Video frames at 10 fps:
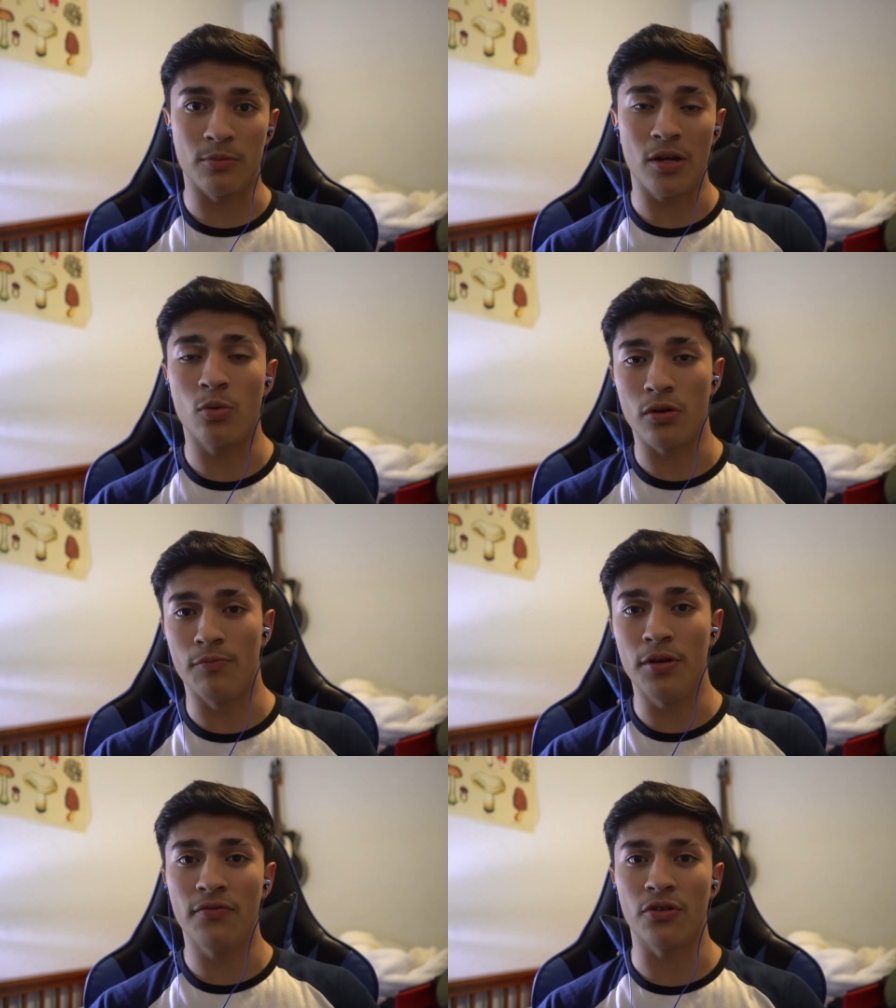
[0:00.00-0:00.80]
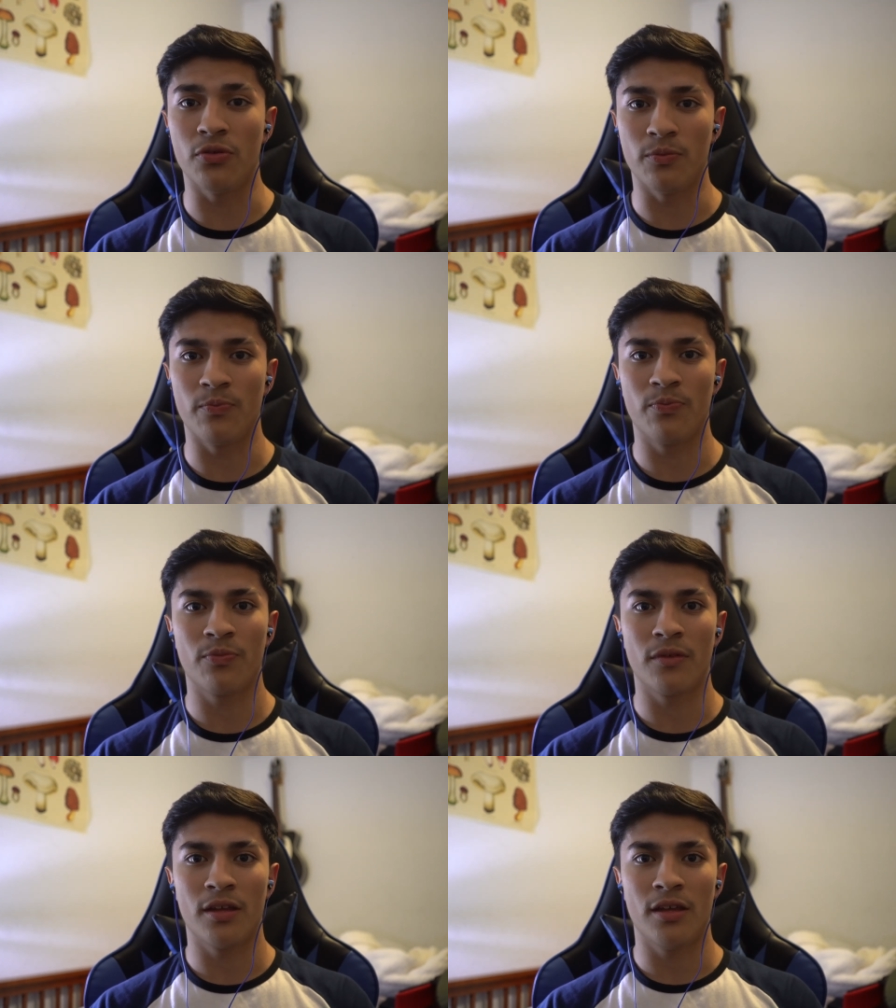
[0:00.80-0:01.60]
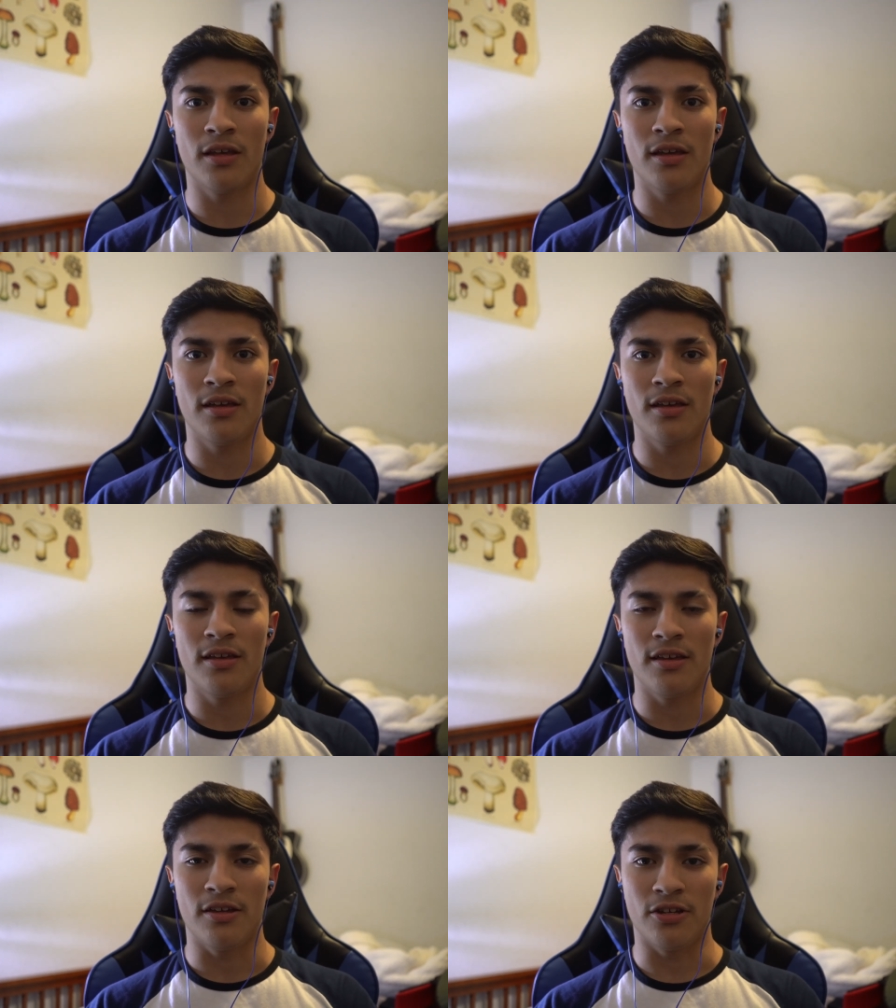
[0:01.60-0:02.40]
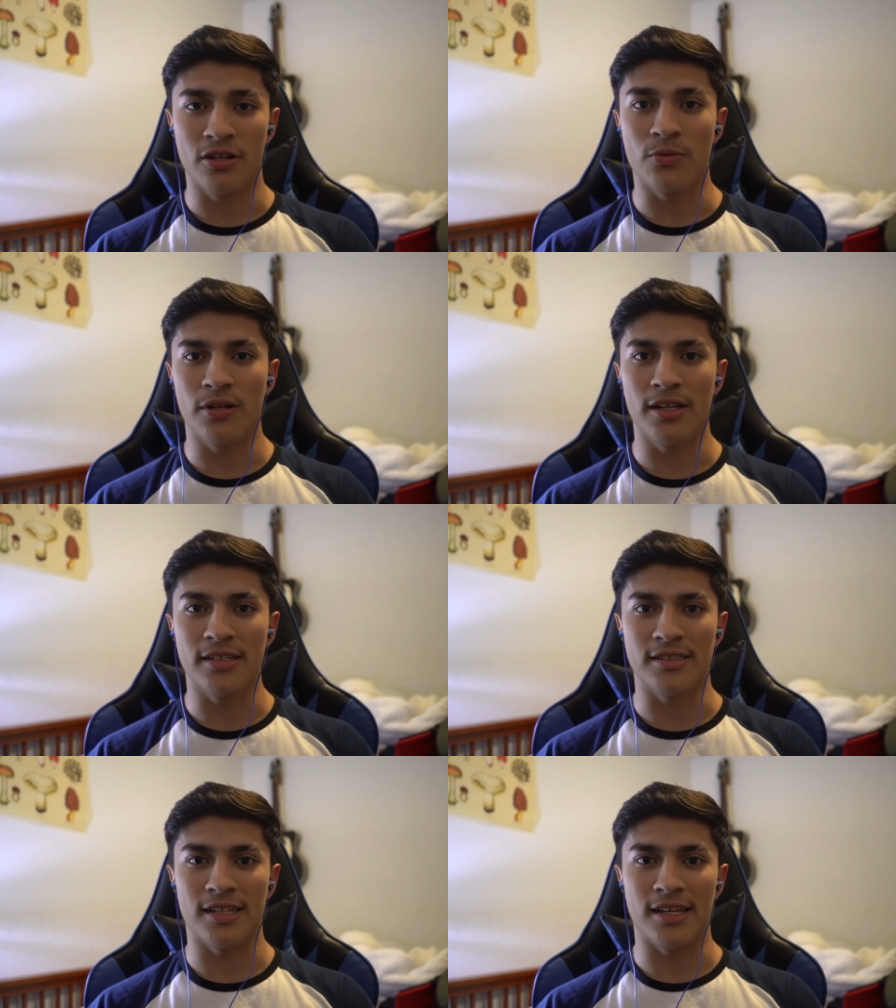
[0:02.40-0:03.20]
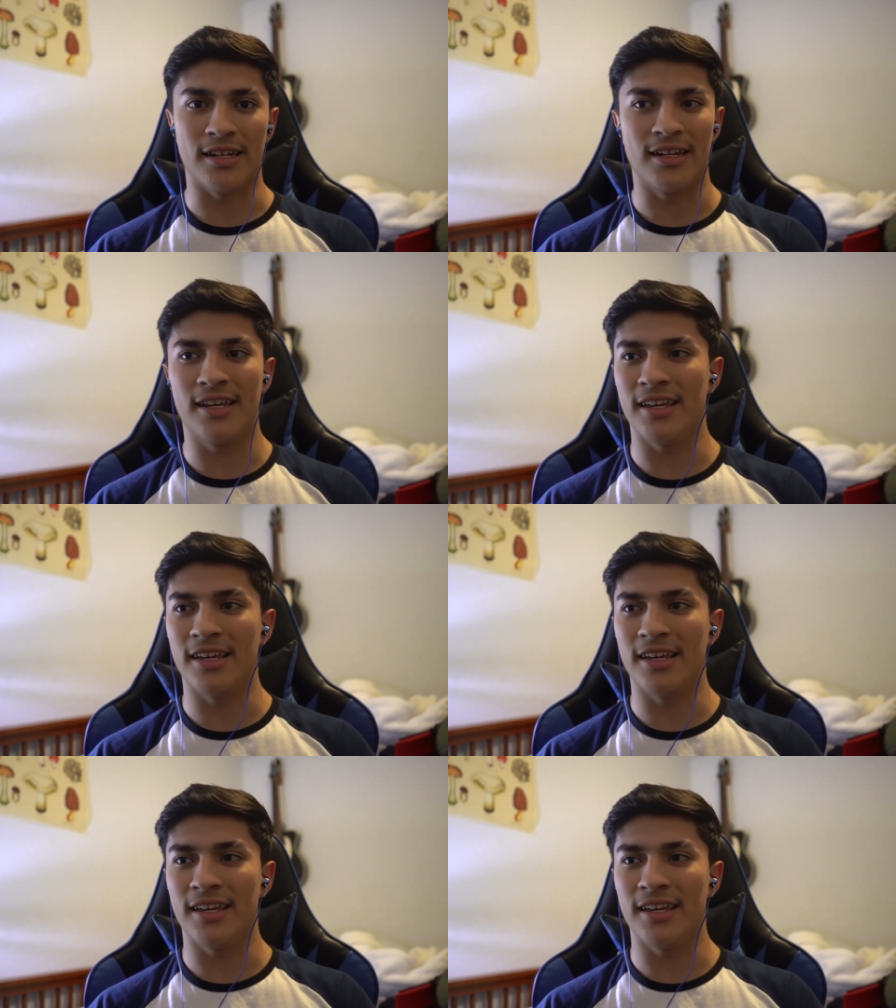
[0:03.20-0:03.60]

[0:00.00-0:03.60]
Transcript: man would have been for you, you're gonna realize that